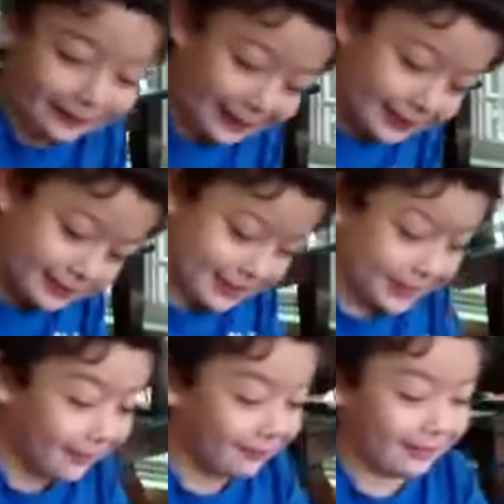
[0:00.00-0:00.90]
that's a
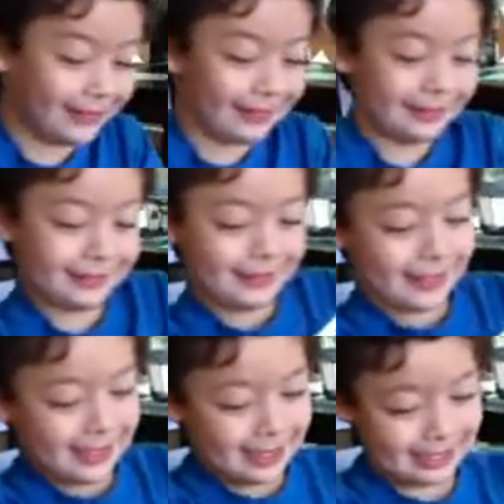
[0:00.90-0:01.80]
tough one.
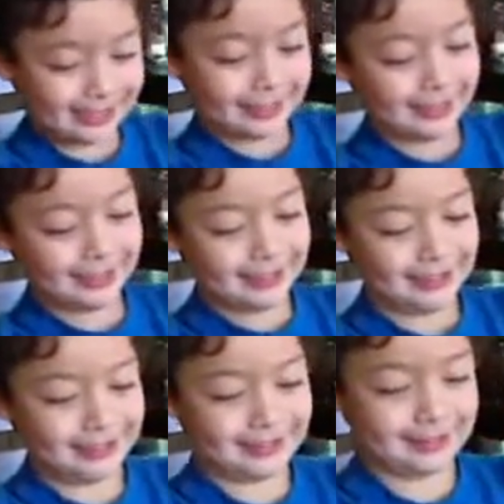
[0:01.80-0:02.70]
Uh,
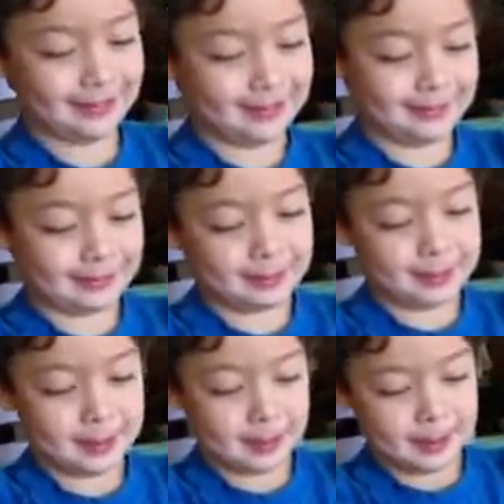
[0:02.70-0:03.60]

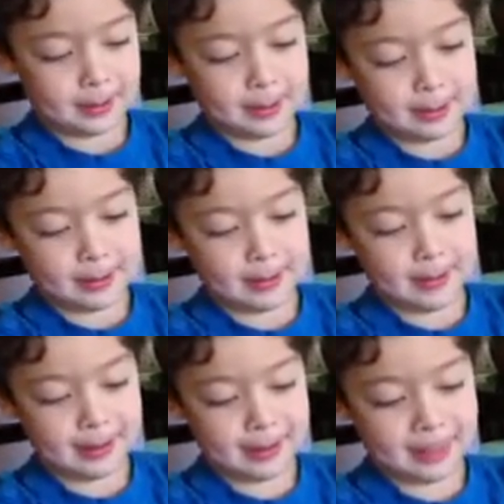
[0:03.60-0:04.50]
My
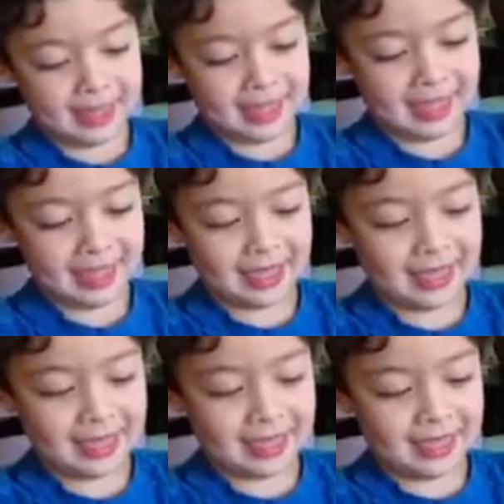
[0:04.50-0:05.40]
mountains
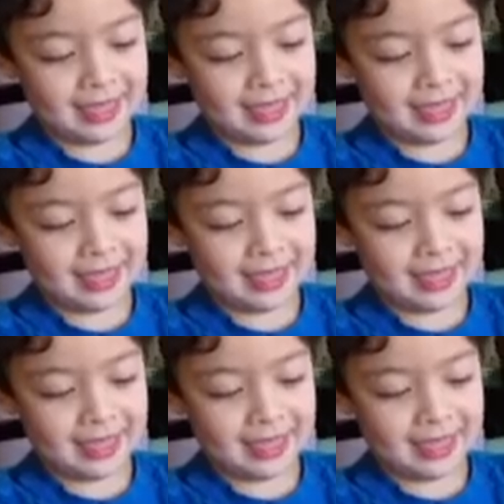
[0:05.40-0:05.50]
are